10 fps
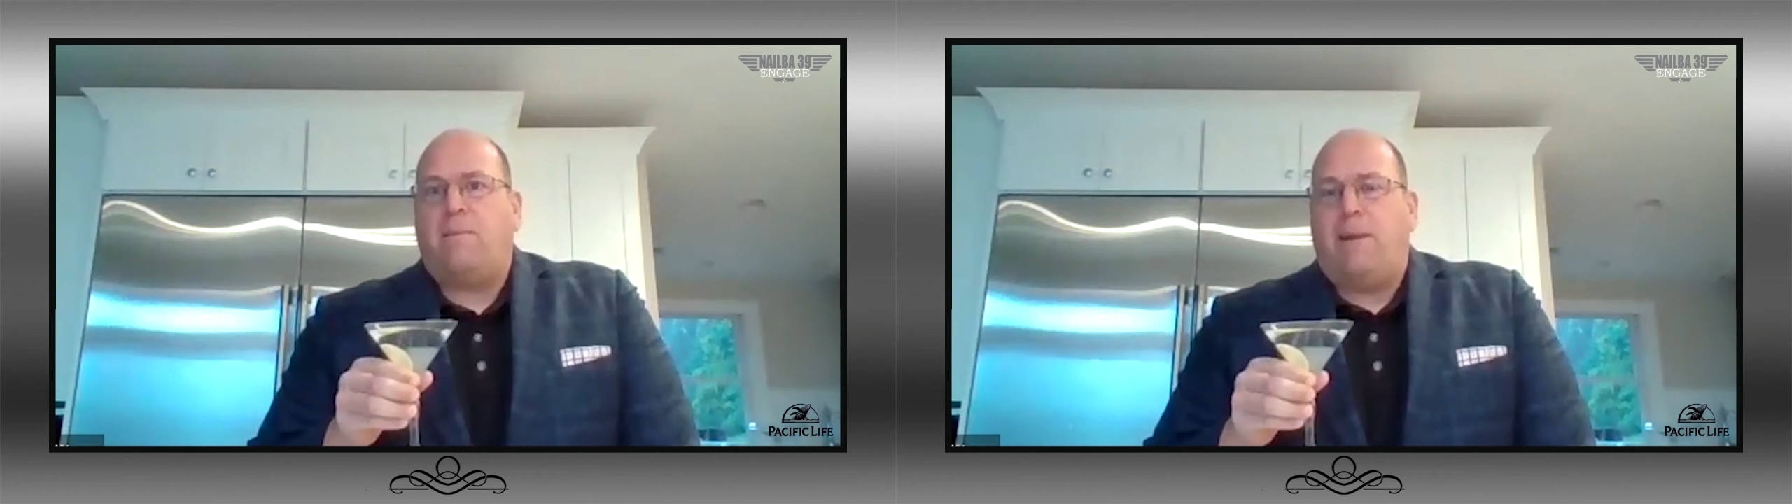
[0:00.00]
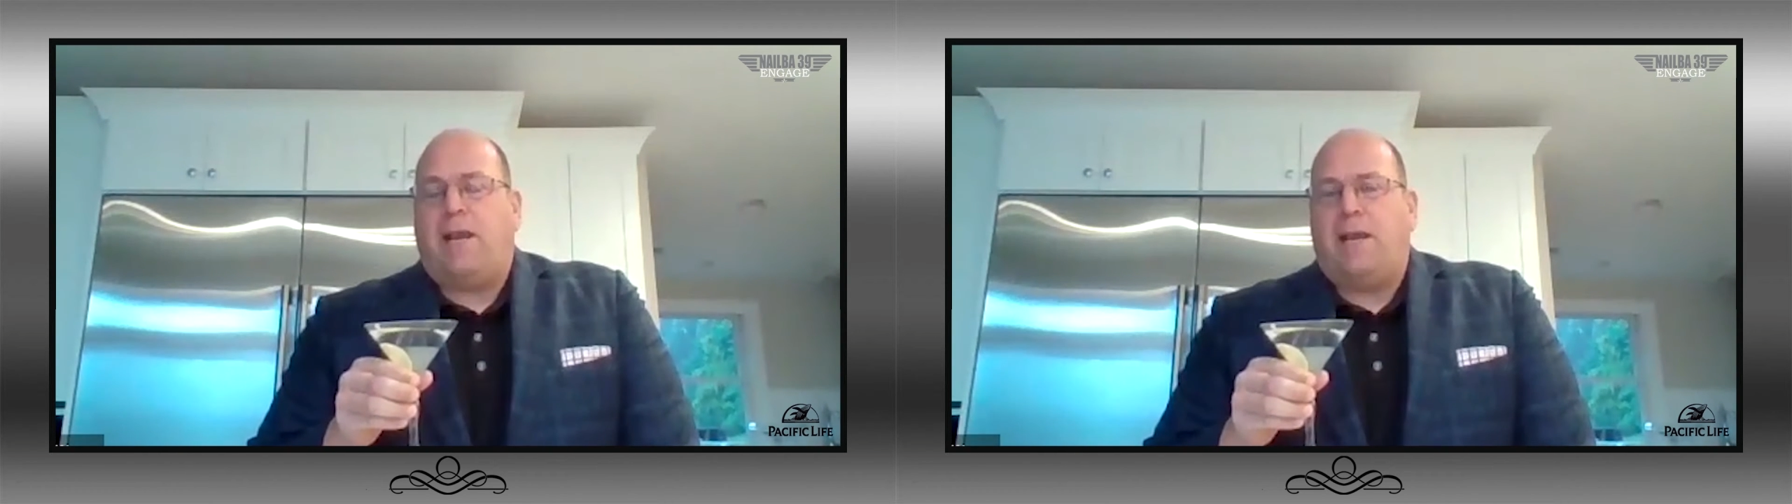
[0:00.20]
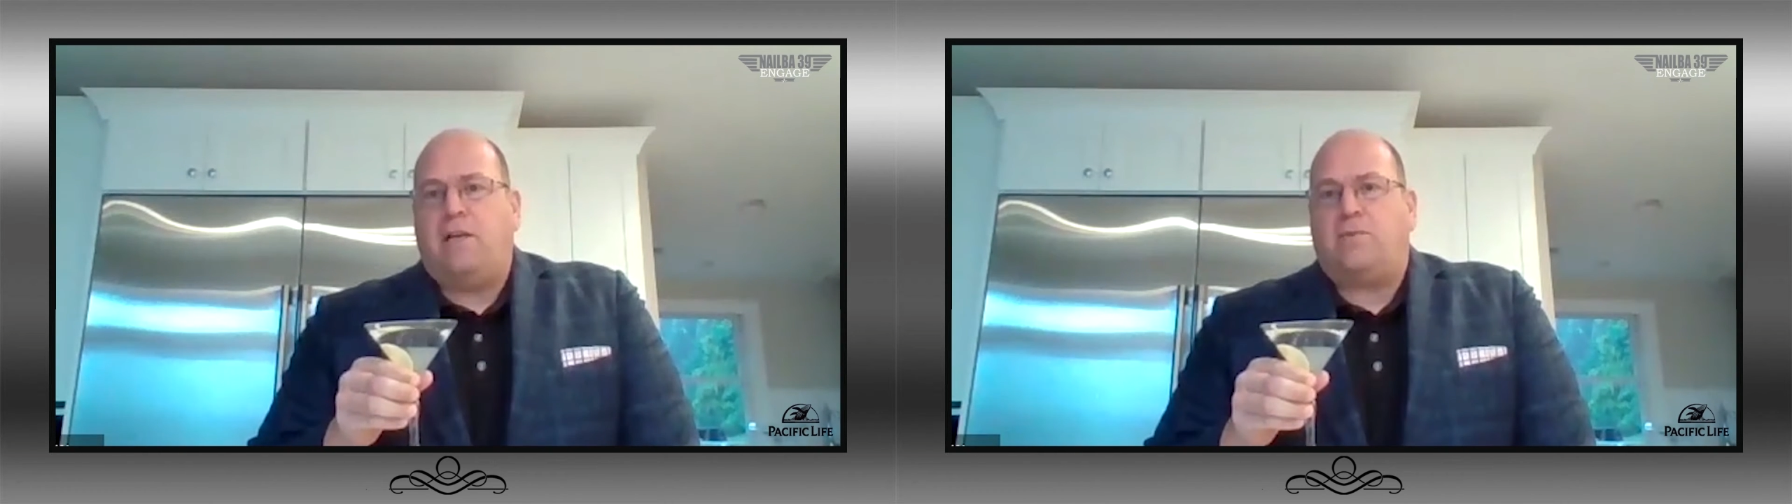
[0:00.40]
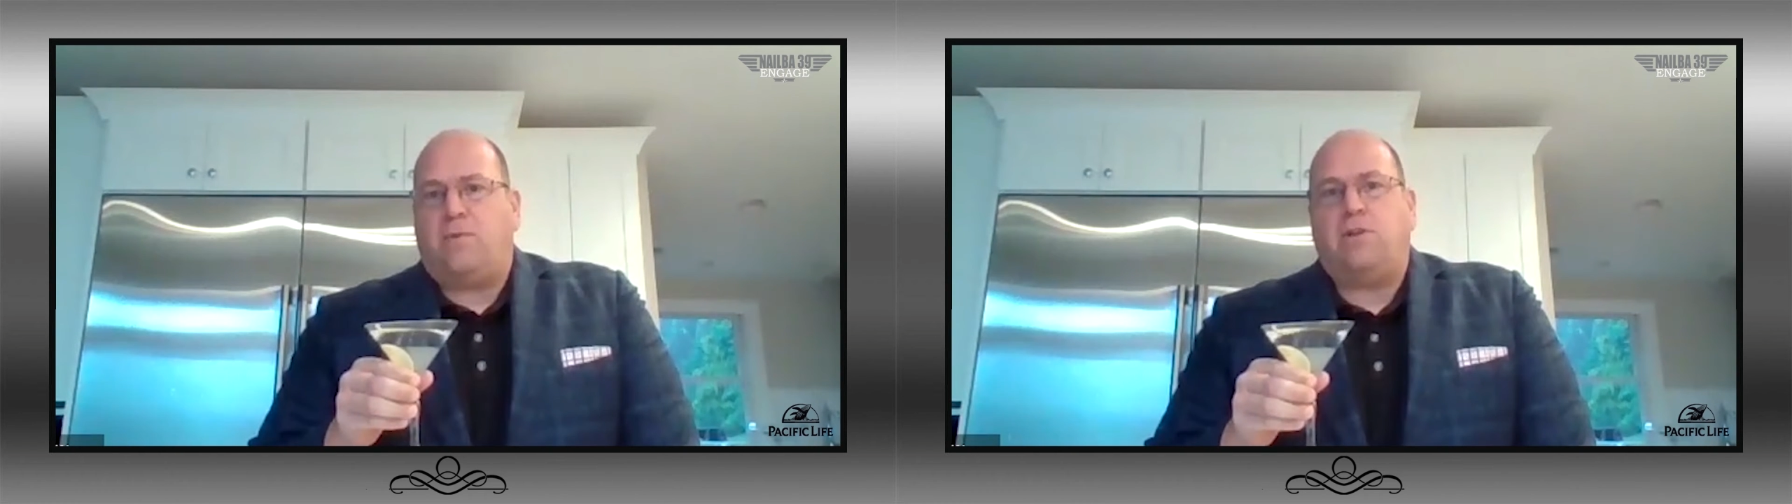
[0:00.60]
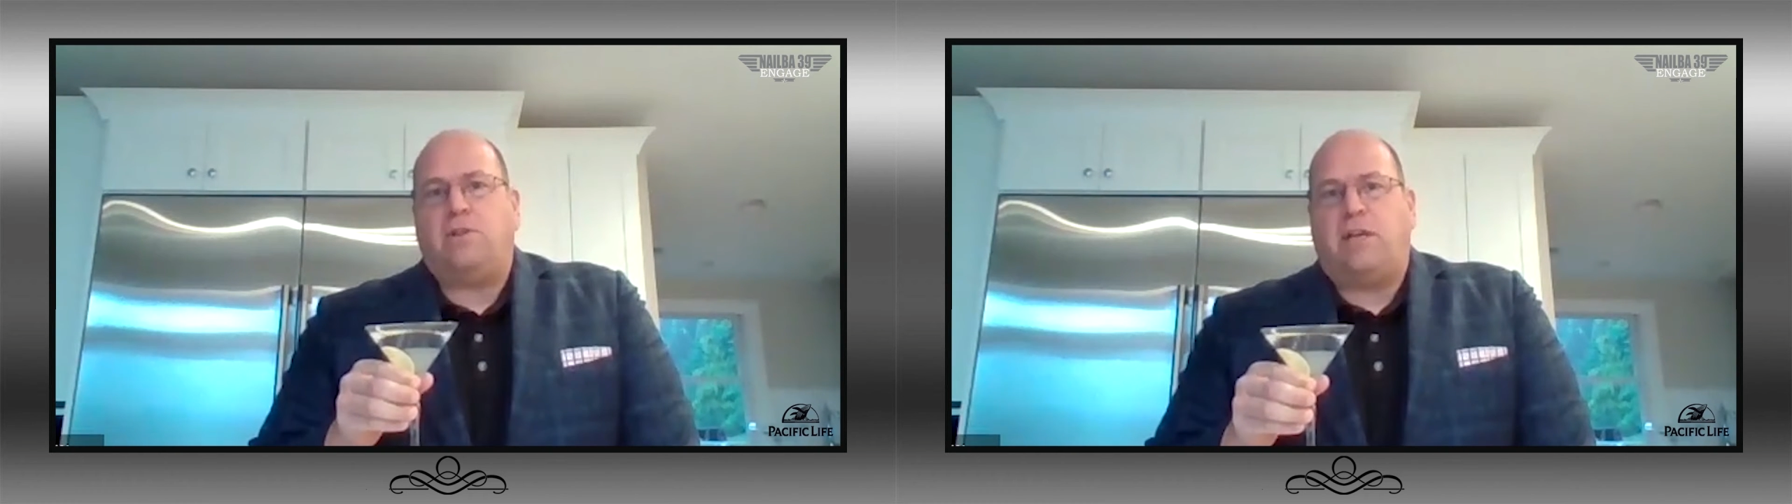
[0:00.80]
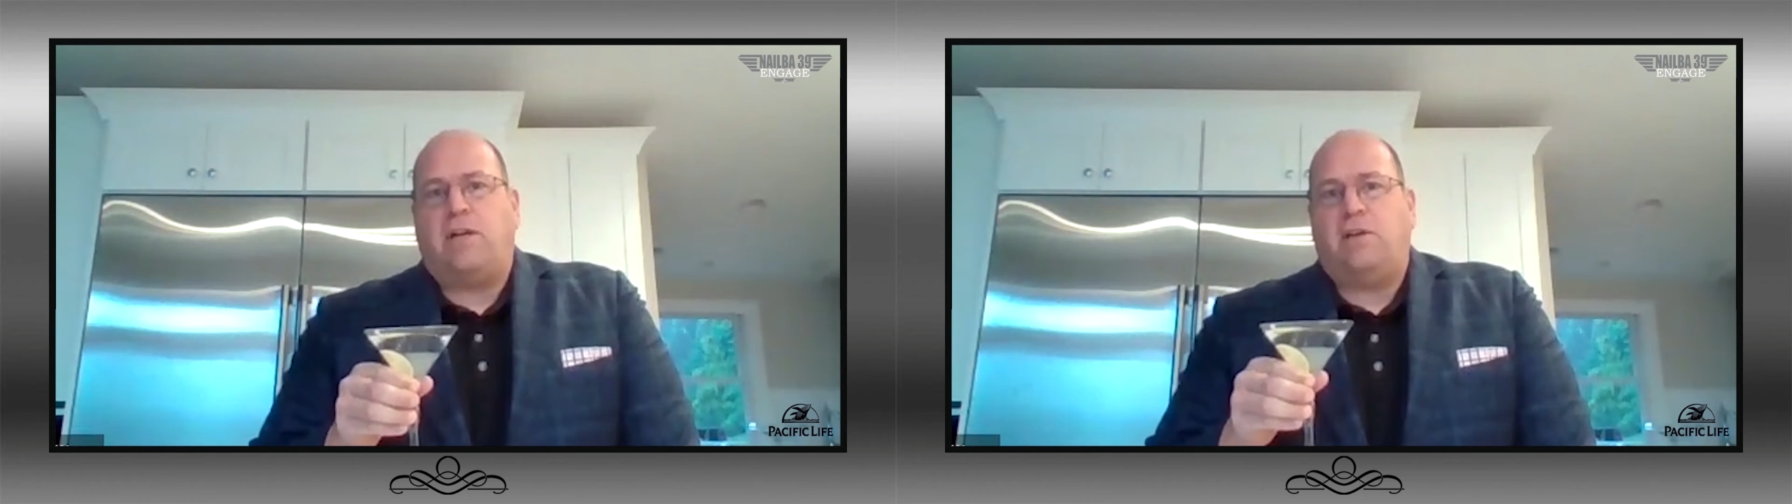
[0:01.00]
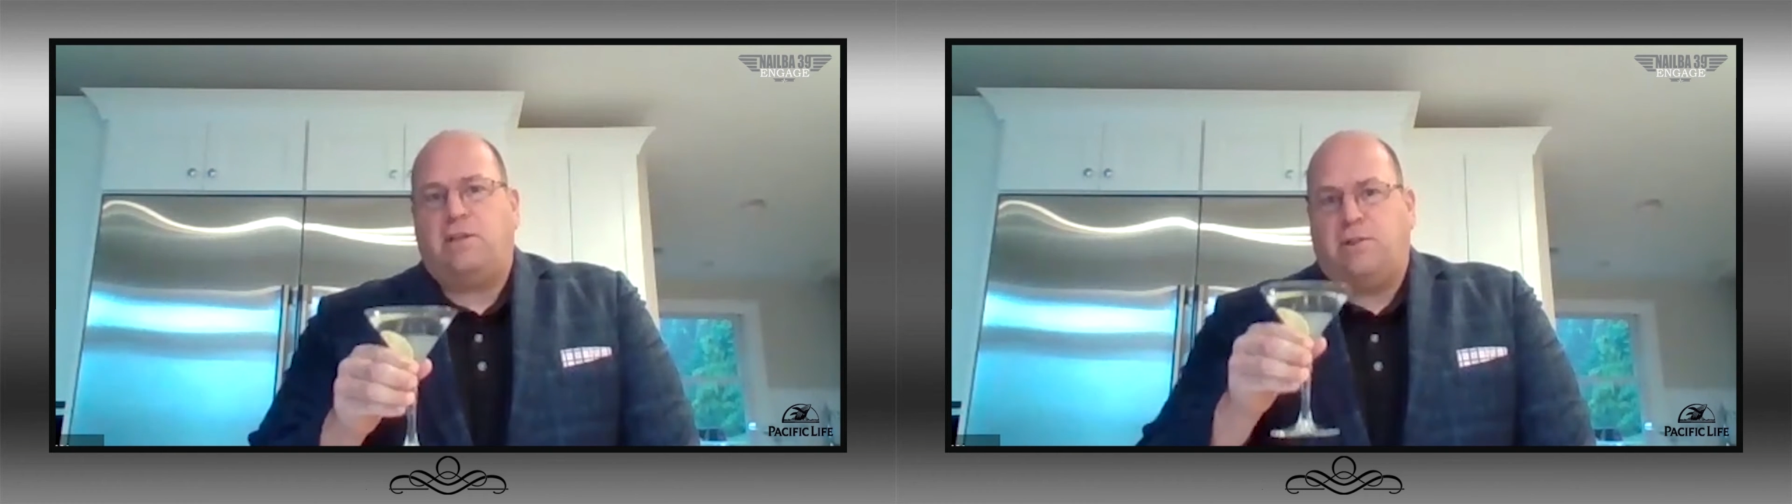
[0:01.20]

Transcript: making it as real as they could.